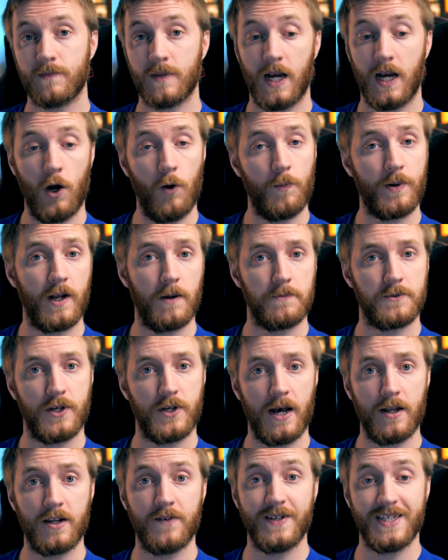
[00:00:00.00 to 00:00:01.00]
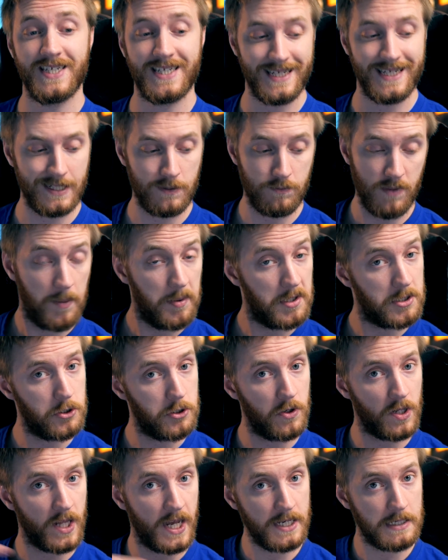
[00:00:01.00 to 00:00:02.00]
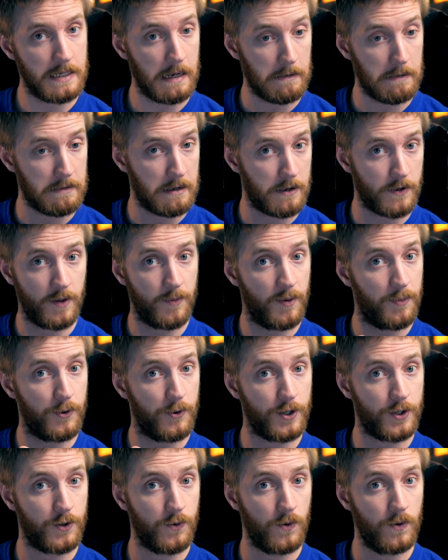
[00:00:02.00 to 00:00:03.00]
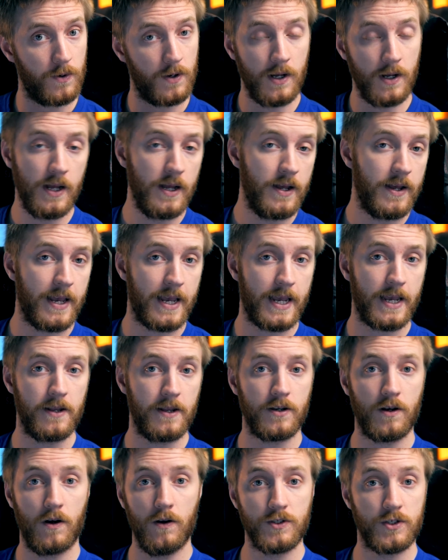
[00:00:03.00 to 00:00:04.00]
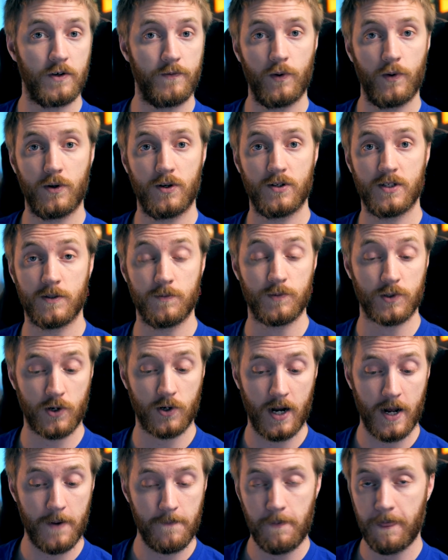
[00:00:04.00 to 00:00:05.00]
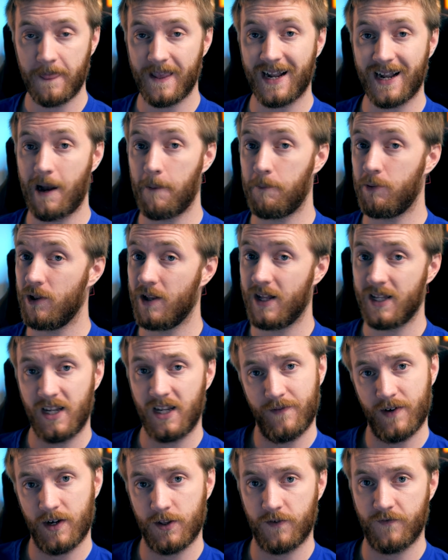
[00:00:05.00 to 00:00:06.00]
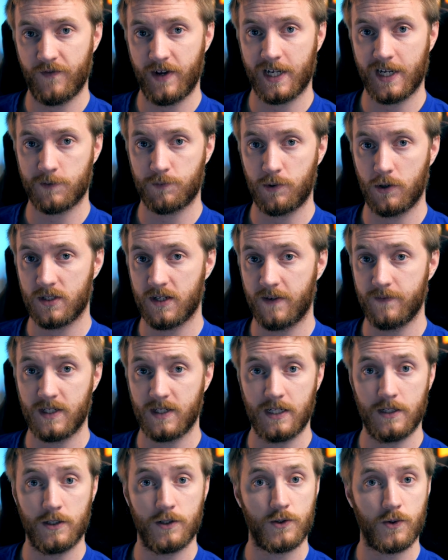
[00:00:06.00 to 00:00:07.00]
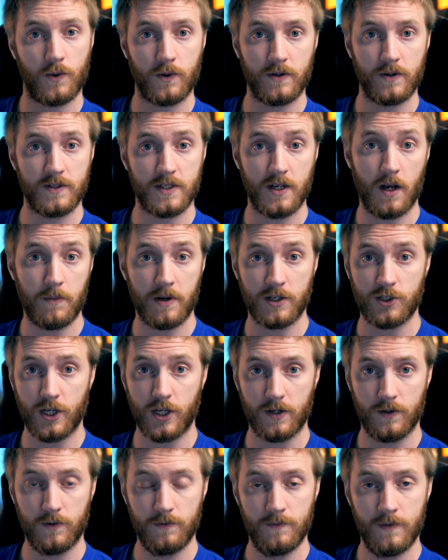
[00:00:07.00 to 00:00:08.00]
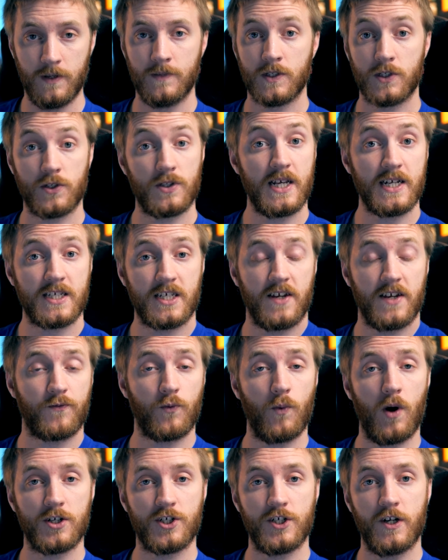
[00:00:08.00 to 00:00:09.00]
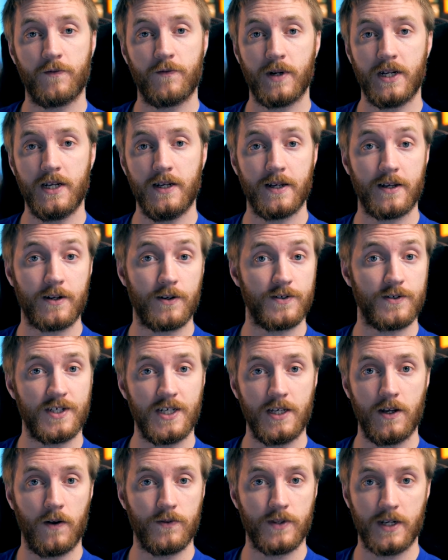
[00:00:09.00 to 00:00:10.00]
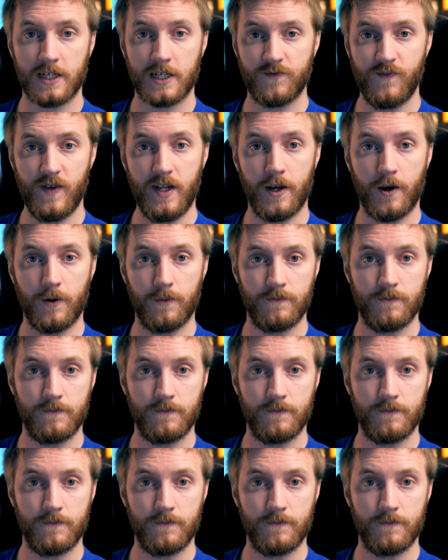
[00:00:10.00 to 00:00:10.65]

I hope it helped you out, and if it did, maybe shoot a like down there. That'd be pretty cool. And also, if you wanted to subscribe, I got plenty of other VEGAS Pro seventeen tutorials on my channel. So thanks again for watching, everybody, and I'll see y'all in the next video.